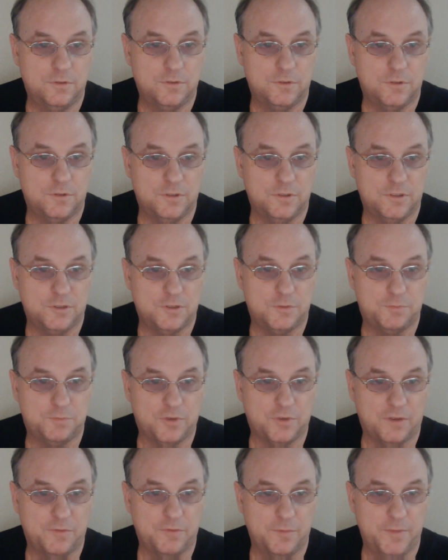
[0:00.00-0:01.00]
it's
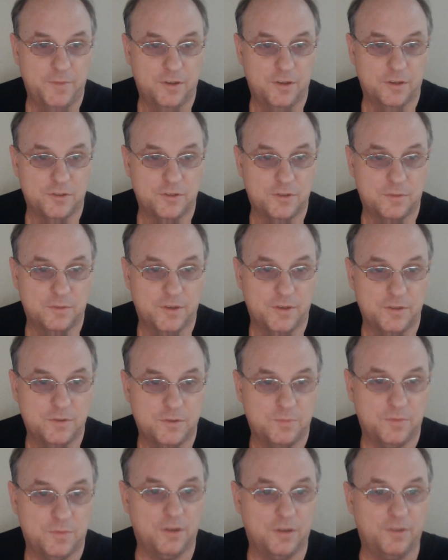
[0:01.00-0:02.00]
driving me nuts on this
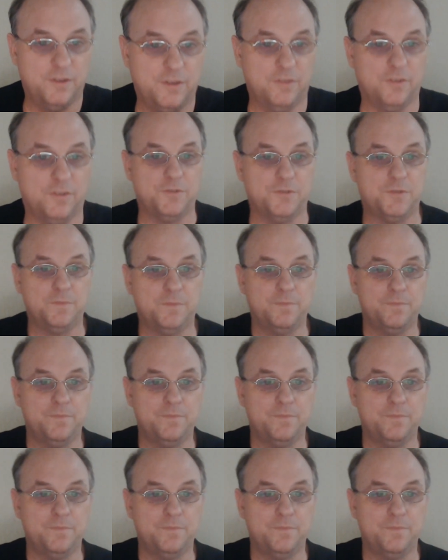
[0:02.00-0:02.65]
one. Oh, there it goes.